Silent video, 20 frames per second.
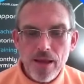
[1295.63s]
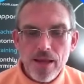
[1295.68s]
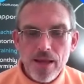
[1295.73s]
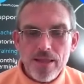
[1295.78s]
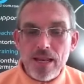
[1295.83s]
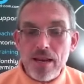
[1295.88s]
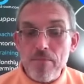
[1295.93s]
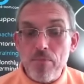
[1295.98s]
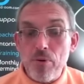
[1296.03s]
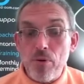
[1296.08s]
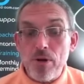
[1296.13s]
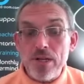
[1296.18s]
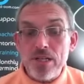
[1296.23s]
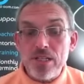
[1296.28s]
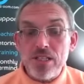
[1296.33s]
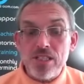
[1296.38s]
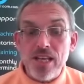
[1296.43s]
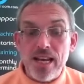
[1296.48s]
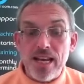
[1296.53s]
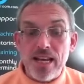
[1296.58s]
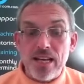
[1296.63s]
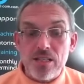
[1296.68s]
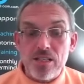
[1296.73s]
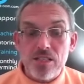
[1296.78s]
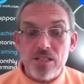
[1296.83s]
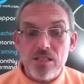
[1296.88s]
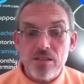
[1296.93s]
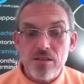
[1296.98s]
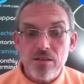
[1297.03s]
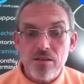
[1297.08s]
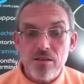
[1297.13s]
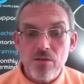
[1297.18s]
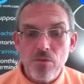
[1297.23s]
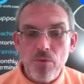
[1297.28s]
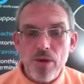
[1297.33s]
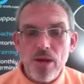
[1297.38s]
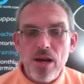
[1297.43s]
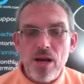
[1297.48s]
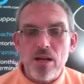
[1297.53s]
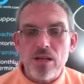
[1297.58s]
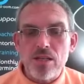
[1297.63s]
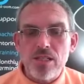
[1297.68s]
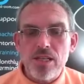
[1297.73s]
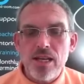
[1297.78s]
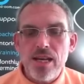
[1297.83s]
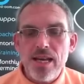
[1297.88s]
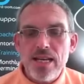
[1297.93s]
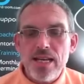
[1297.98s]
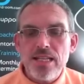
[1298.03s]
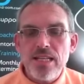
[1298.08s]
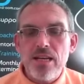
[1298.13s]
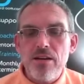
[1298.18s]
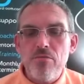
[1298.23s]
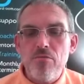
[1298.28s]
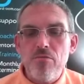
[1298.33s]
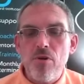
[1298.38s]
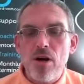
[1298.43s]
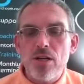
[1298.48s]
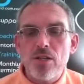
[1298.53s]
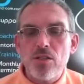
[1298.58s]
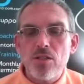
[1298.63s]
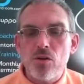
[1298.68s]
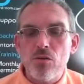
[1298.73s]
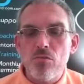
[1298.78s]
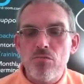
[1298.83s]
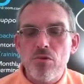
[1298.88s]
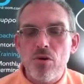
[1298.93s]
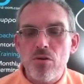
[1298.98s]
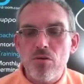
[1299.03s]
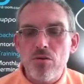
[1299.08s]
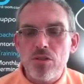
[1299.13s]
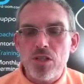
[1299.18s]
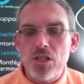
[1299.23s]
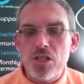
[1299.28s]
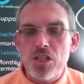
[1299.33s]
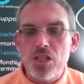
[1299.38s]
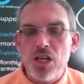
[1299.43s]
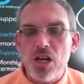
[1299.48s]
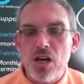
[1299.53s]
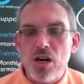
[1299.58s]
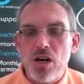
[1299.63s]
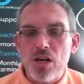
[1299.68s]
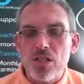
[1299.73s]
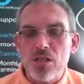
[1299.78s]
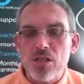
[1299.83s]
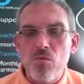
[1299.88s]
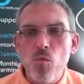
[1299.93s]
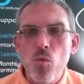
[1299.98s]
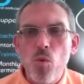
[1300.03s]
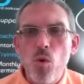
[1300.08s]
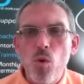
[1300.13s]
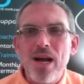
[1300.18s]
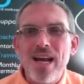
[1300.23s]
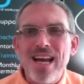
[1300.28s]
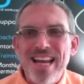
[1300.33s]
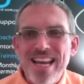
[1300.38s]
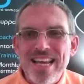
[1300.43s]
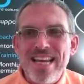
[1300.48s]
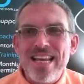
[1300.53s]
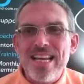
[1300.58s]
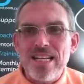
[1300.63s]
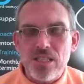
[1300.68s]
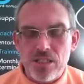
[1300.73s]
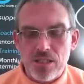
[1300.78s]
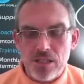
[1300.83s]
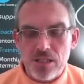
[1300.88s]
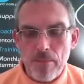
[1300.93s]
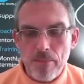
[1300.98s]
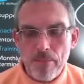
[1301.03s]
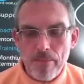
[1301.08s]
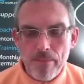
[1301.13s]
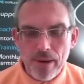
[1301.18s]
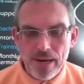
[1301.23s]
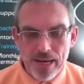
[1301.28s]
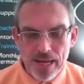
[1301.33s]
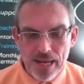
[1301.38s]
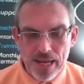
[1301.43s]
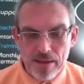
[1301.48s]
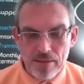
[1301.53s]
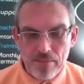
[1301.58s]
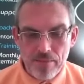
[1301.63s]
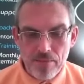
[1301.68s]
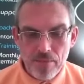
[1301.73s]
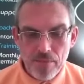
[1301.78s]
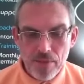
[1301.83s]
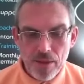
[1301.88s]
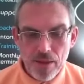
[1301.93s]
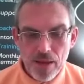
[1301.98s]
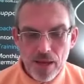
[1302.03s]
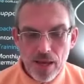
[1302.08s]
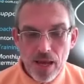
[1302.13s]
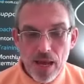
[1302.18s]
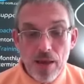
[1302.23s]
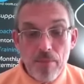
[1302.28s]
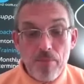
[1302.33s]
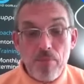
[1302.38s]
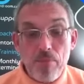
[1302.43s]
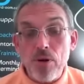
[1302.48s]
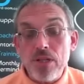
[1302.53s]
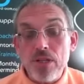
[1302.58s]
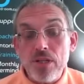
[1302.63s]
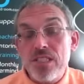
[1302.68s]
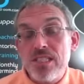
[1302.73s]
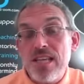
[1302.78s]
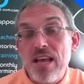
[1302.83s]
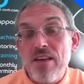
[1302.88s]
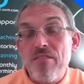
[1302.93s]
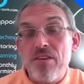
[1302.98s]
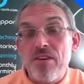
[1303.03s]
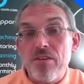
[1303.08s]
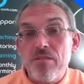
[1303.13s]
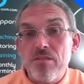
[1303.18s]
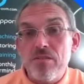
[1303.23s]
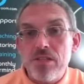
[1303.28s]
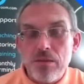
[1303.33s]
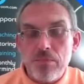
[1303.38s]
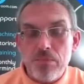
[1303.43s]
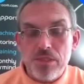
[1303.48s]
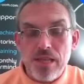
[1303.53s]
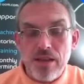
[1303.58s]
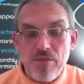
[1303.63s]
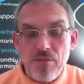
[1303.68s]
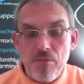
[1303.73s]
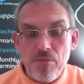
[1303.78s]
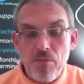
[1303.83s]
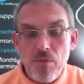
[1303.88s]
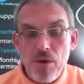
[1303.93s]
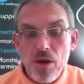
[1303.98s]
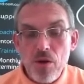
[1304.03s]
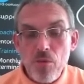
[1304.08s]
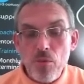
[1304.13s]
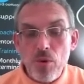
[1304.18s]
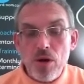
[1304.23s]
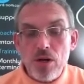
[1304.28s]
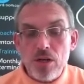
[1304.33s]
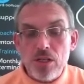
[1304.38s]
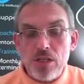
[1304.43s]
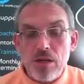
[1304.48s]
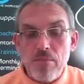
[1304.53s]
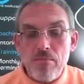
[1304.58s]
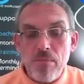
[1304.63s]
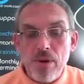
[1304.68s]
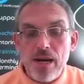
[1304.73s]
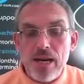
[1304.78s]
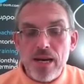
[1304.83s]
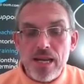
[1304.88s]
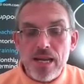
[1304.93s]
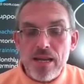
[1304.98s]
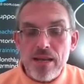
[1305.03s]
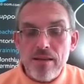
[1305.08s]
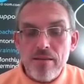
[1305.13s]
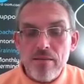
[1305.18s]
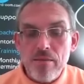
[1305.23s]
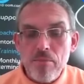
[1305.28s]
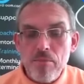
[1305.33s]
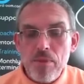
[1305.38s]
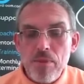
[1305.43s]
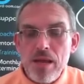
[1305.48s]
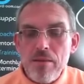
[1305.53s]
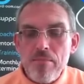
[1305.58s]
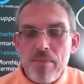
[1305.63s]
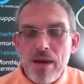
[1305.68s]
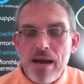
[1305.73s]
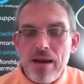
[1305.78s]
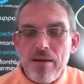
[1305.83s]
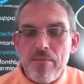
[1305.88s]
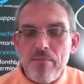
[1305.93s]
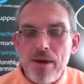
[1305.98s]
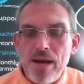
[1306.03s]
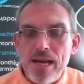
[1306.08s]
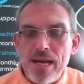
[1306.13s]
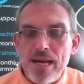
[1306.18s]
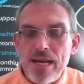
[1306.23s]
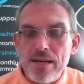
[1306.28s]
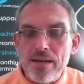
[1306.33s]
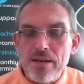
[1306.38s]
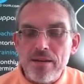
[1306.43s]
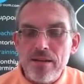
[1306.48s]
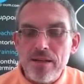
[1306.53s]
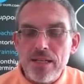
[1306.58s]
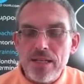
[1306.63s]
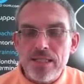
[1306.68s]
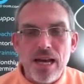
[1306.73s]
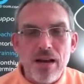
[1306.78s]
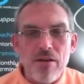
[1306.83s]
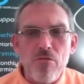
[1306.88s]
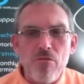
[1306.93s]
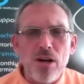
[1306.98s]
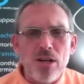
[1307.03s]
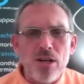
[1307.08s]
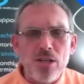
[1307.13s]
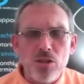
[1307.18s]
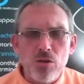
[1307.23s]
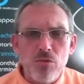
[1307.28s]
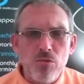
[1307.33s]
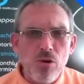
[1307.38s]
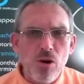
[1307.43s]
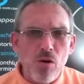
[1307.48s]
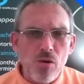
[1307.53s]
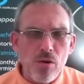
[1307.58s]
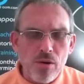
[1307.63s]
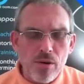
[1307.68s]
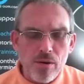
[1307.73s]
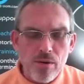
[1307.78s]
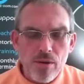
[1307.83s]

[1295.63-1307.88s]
Then in point six, we asked, is it right or wrong to charge and what is money? In point seven, tip seven, we looked at money being man made. Is that right or wrong?